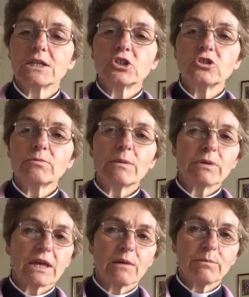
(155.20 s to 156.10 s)
Do you remember
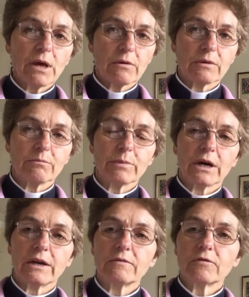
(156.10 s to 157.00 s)
that poem
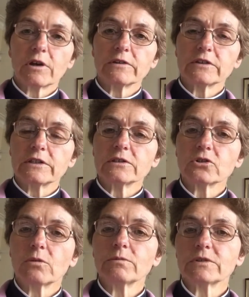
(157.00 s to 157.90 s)
by Francis
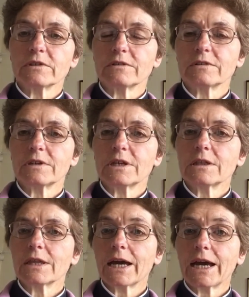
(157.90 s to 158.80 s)
Thompson,
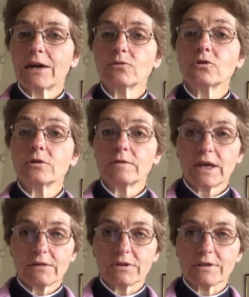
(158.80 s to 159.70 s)
The Hound of
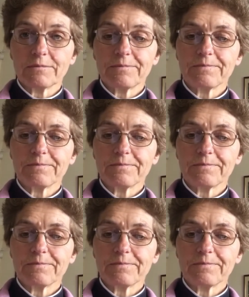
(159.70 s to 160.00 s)
Heaven?